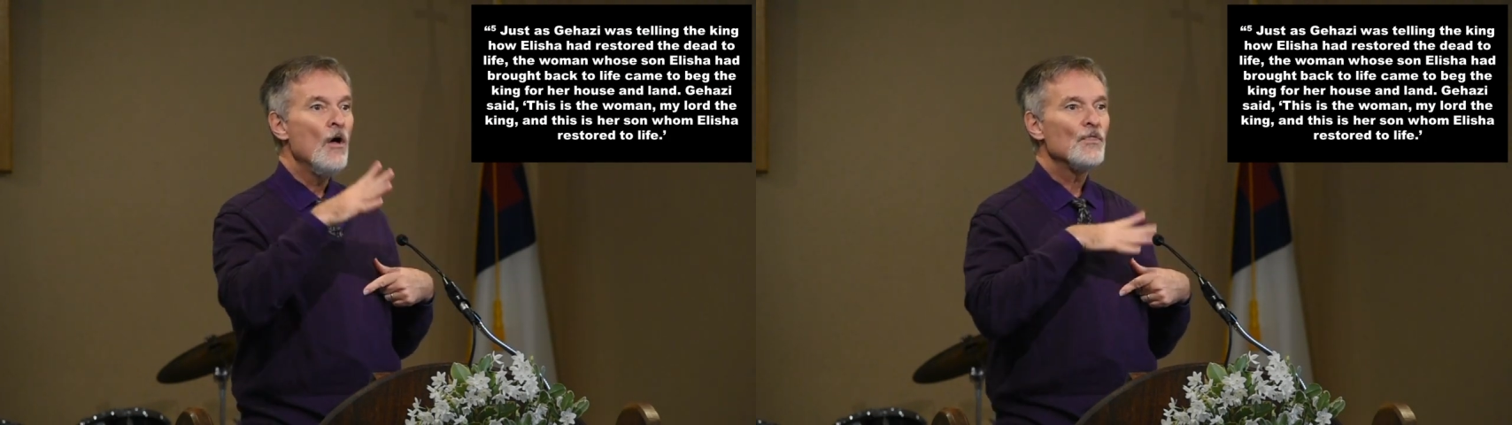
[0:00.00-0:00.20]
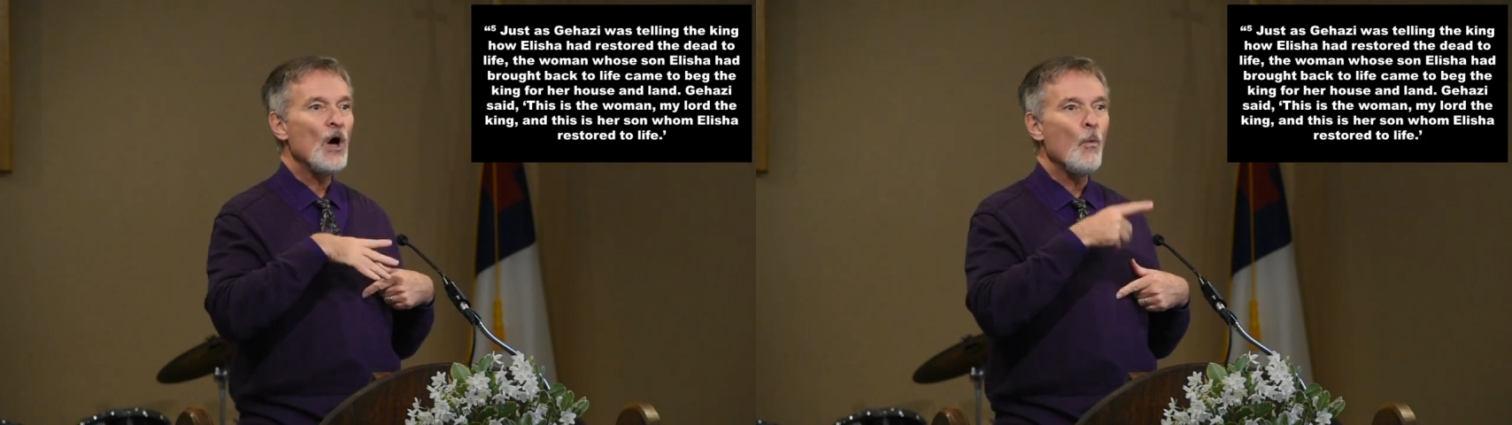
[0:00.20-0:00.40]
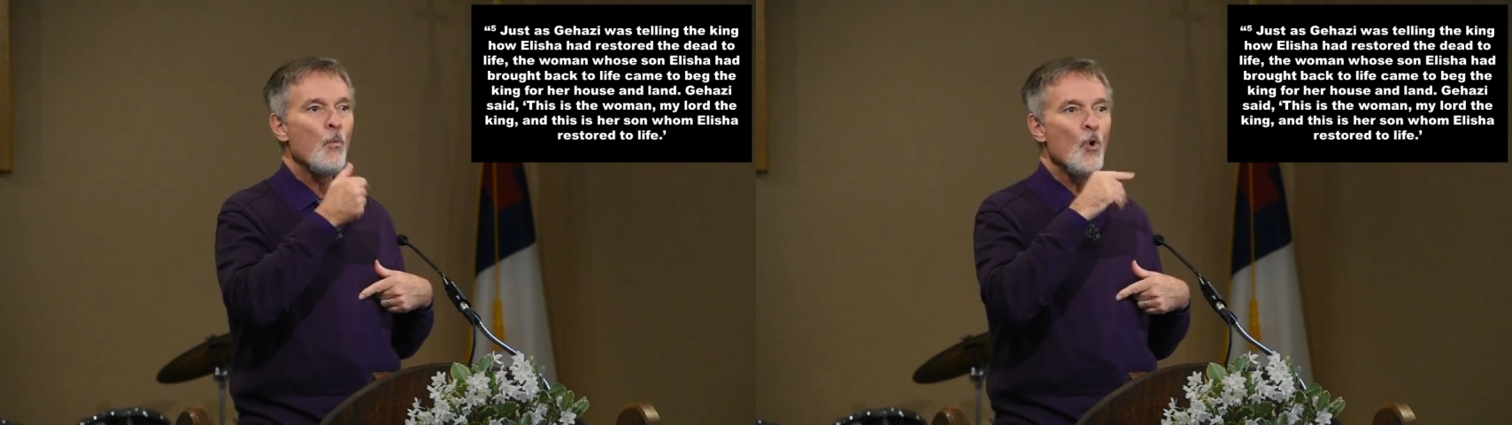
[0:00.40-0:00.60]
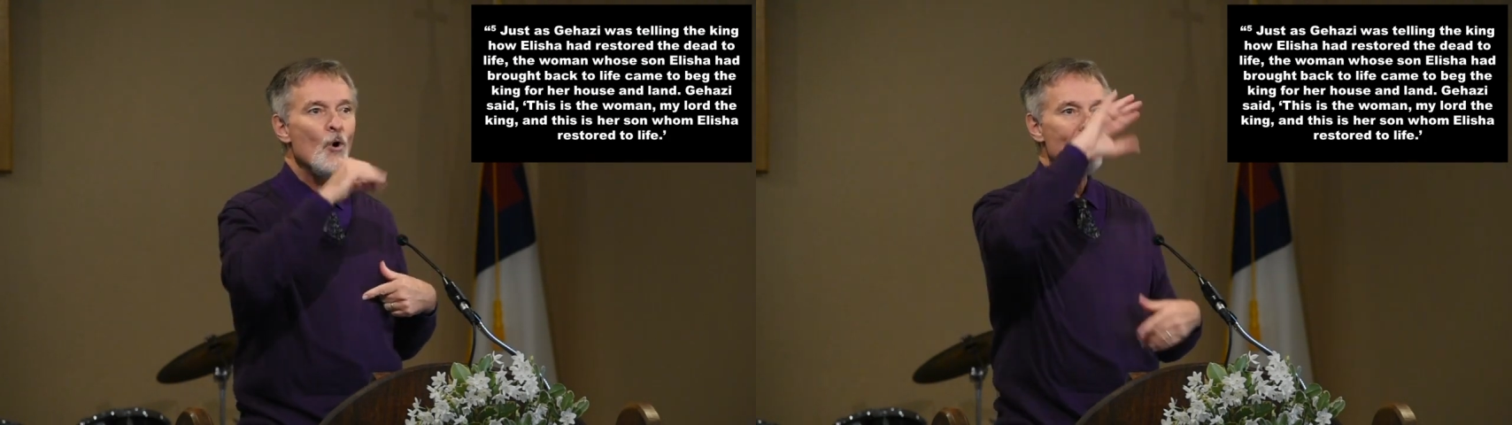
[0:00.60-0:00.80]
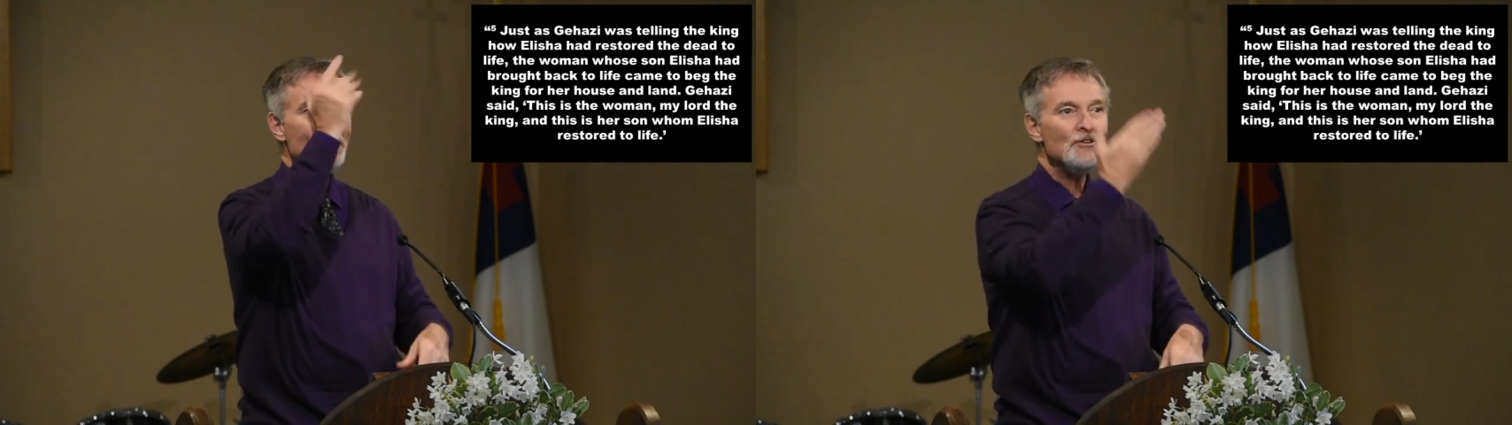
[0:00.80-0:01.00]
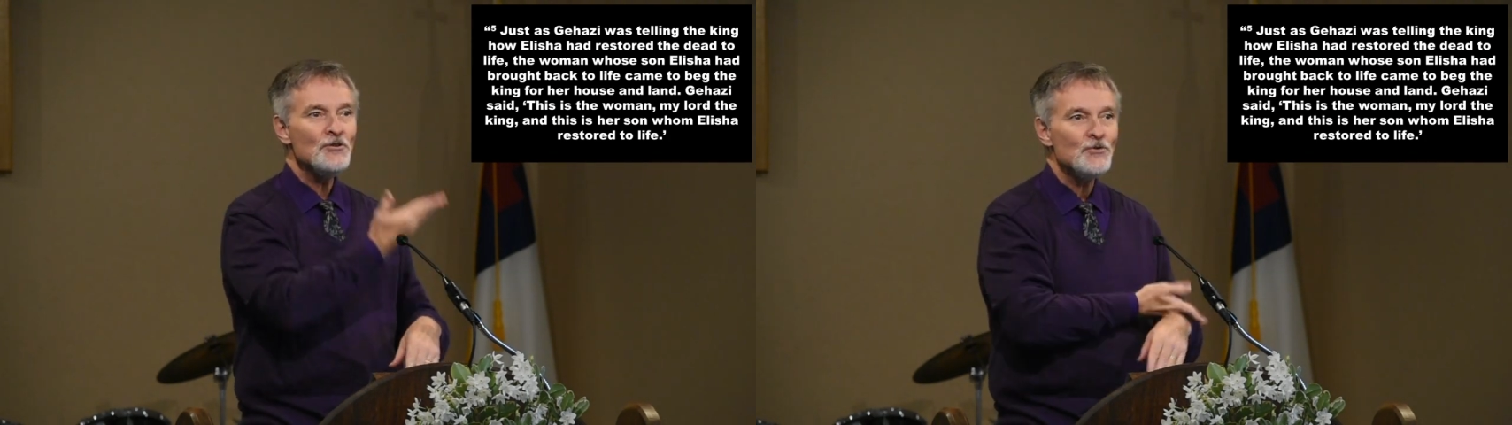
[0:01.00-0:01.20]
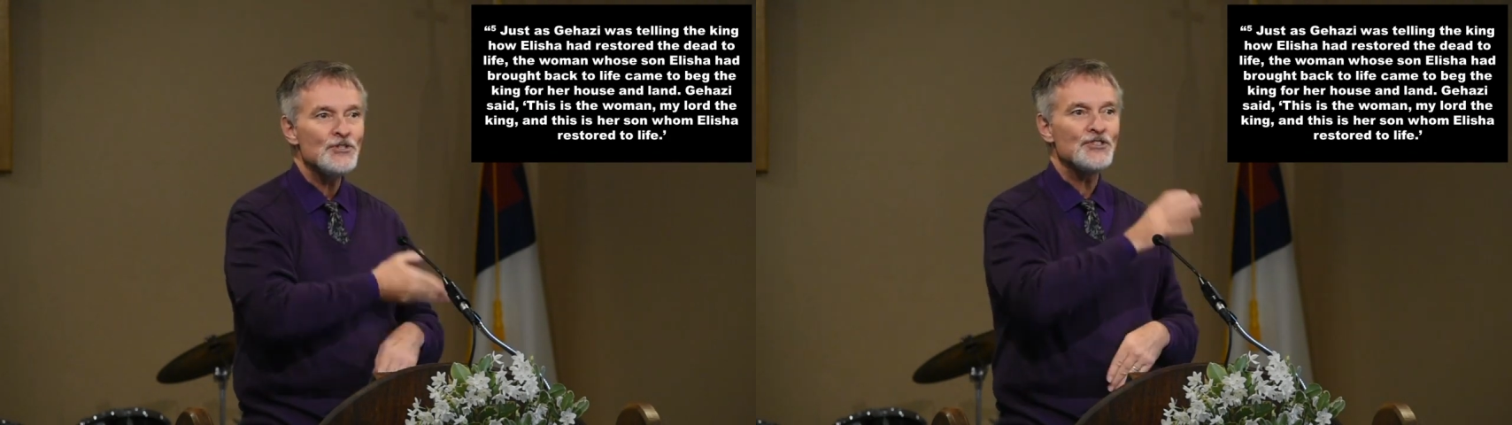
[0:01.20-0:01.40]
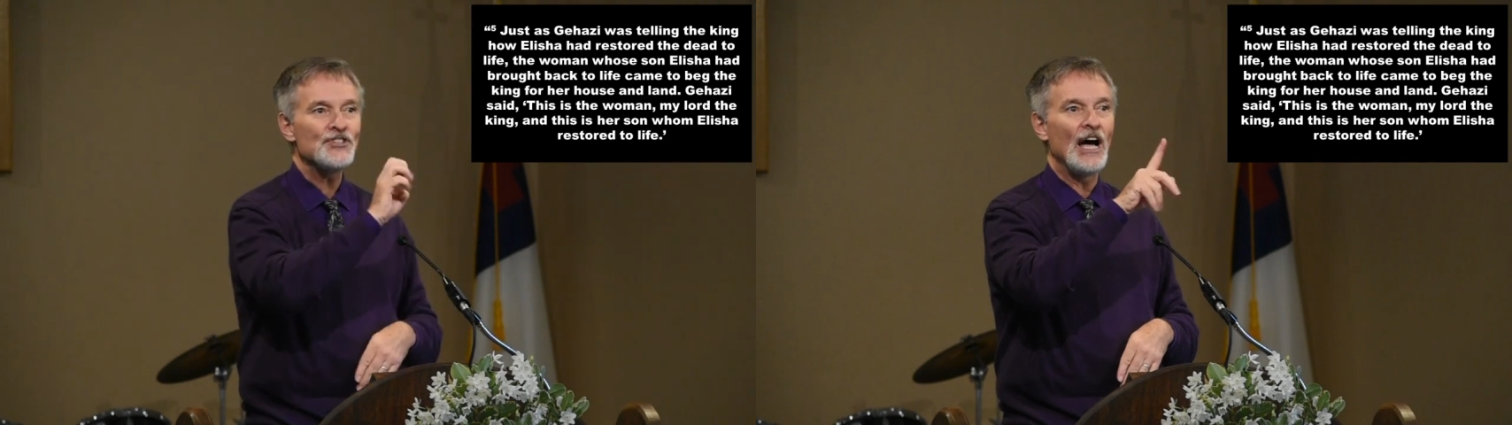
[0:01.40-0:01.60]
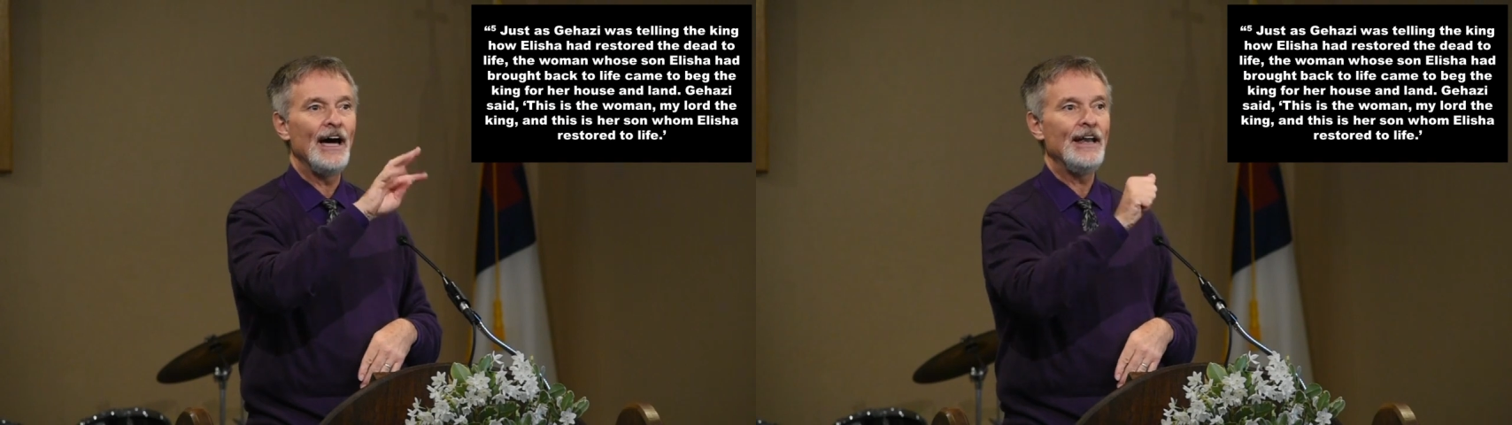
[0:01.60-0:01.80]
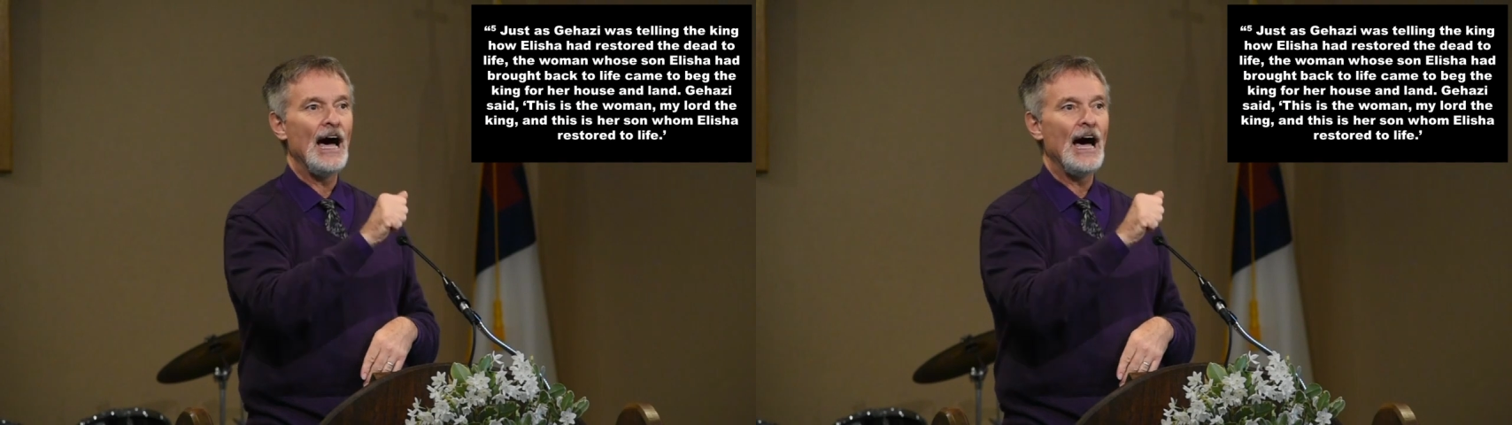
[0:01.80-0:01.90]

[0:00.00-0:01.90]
the woman whose son